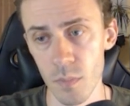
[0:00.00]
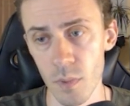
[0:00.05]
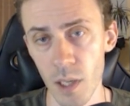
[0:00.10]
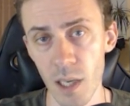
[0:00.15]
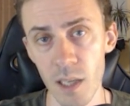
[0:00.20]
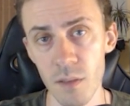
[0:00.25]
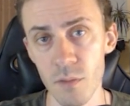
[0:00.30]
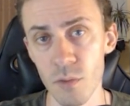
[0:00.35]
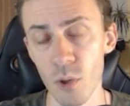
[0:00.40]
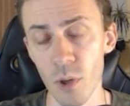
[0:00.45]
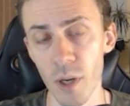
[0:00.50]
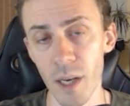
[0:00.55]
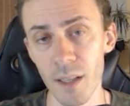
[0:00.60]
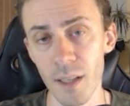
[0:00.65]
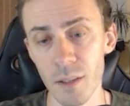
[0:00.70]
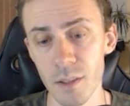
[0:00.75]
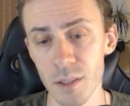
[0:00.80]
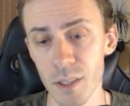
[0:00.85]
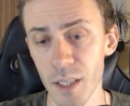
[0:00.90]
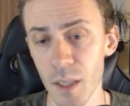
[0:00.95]
and for
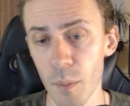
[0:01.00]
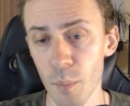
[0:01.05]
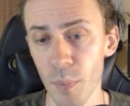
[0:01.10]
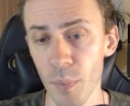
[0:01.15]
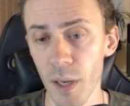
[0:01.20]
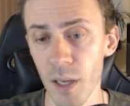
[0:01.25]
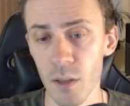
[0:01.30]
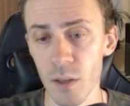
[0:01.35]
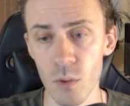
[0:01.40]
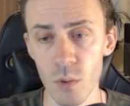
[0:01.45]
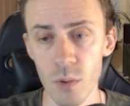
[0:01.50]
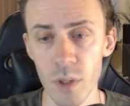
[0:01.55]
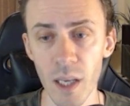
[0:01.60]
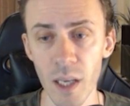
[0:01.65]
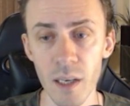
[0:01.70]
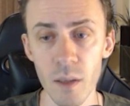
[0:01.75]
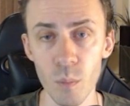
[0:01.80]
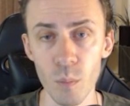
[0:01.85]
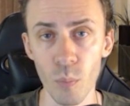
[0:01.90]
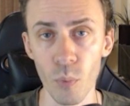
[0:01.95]
Galaxy campaign you
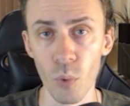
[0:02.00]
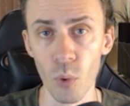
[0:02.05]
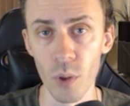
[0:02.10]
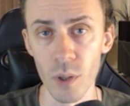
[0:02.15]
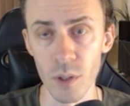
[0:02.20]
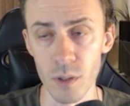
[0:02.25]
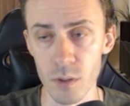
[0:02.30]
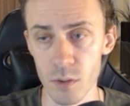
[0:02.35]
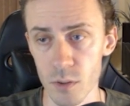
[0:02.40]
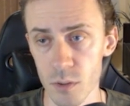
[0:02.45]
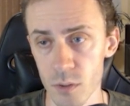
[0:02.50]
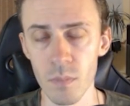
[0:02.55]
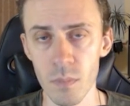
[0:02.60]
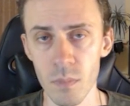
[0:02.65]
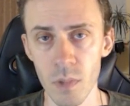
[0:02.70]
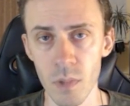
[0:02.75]
get in points.